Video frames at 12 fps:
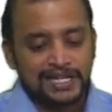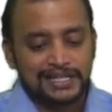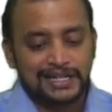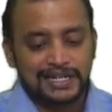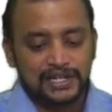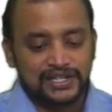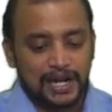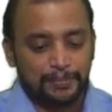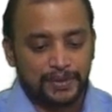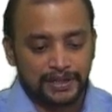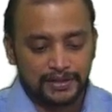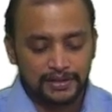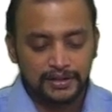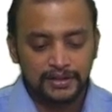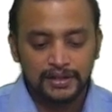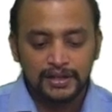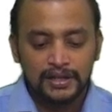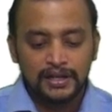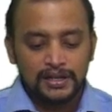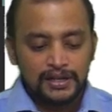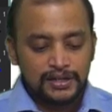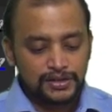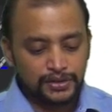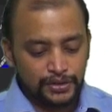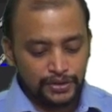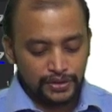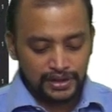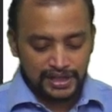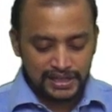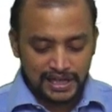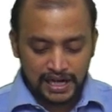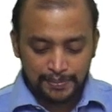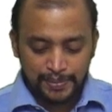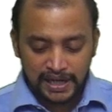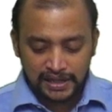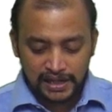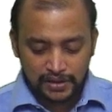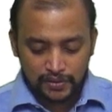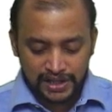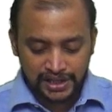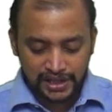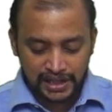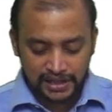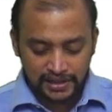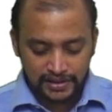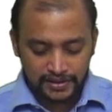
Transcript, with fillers: credit chapter. So this is a repeated question here.